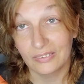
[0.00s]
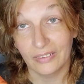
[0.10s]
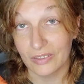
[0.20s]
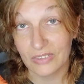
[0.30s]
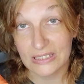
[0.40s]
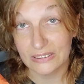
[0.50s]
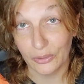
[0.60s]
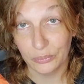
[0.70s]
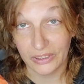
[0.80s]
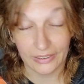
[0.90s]
life gets
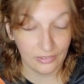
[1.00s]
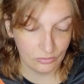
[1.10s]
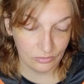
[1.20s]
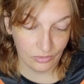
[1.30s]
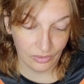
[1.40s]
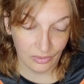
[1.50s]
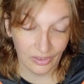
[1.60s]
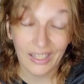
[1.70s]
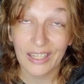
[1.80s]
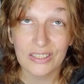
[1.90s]
lonely,
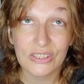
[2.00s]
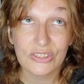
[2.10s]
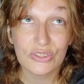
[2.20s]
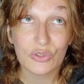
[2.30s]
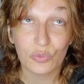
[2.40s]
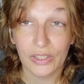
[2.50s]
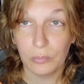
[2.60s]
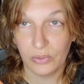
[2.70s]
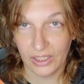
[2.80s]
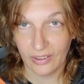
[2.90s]

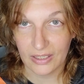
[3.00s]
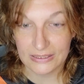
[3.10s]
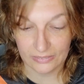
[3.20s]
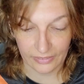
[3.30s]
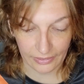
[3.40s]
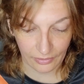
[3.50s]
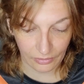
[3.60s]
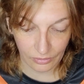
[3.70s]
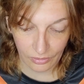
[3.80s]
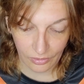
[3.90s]
extremely isolated,